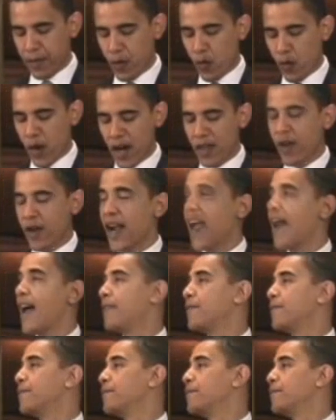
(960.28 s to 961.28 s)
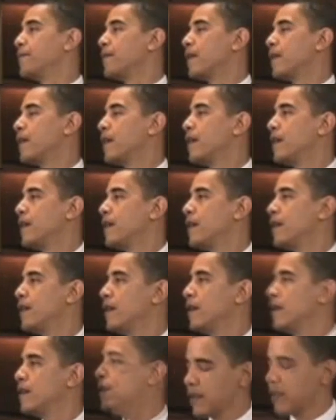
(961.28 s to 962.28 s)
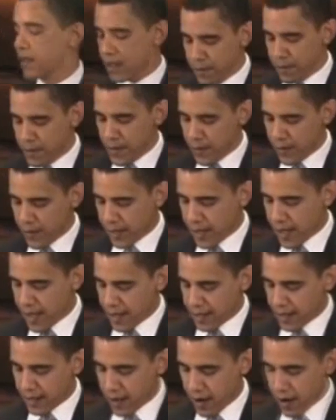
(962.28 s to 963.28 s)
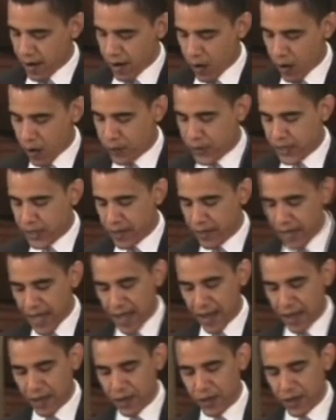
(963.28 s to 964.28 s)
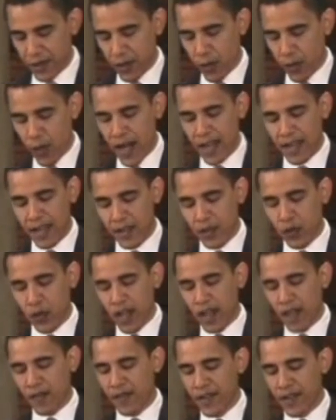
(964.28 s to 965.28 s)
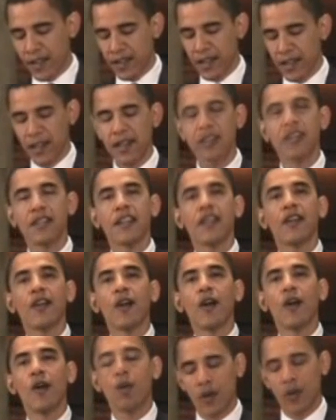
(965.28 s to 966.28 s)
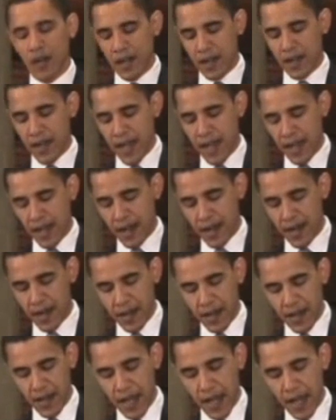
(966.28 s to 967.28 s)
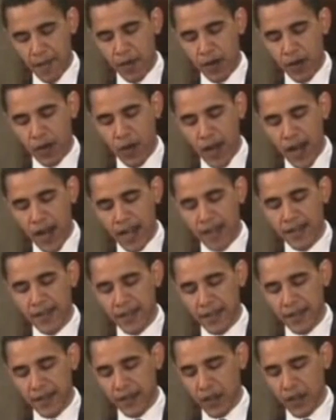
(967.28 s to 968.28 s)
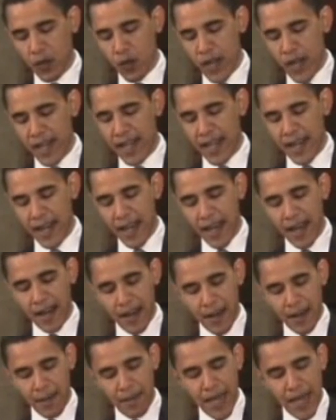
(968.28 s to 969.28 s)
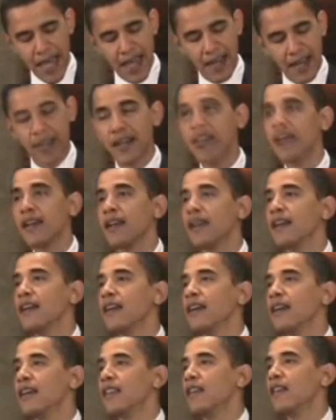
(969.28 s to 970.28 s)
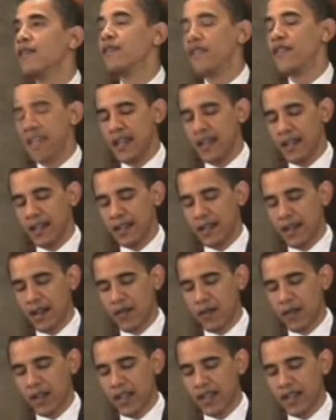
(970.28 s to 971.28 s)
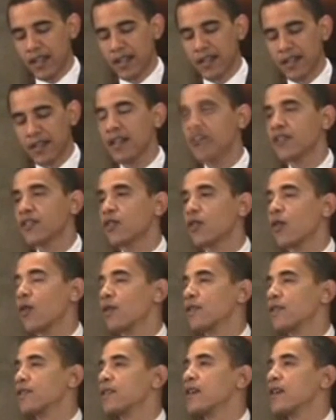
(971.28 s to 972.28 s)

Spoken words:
where they're at, to communicate our hopes and values in a way that's relevant to their own, then progressives, we cannot abandon the field of religious discourse.